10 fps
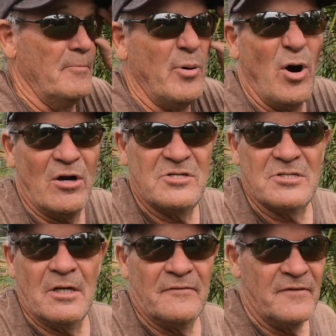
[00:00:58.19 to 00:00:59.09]
parts
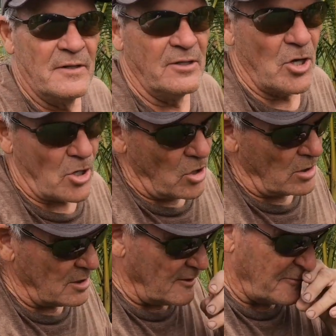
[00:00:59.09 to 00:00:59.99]
of, not
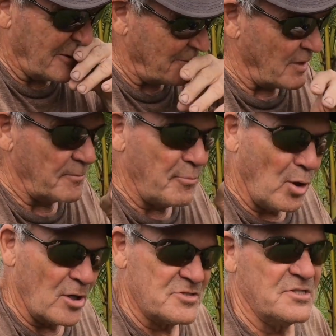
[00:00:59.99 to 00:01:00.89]
all of, but
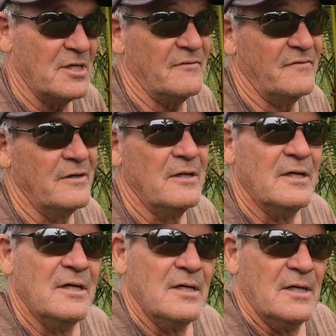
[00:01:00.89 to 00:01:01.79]
parts of
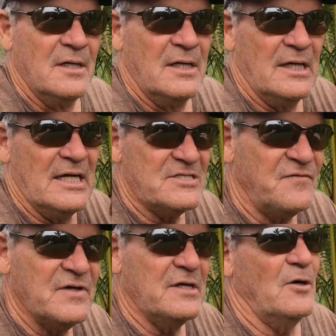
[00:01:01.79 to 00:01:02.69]
each
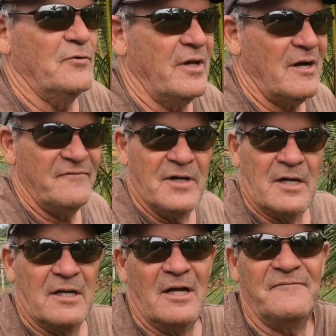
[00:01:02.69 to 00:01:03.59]
video that I've
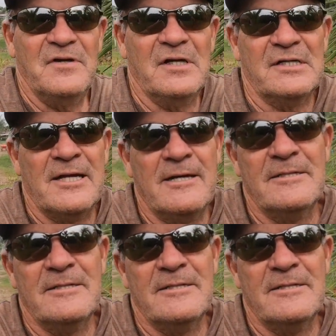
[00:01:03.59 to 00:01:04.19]
done, and I've done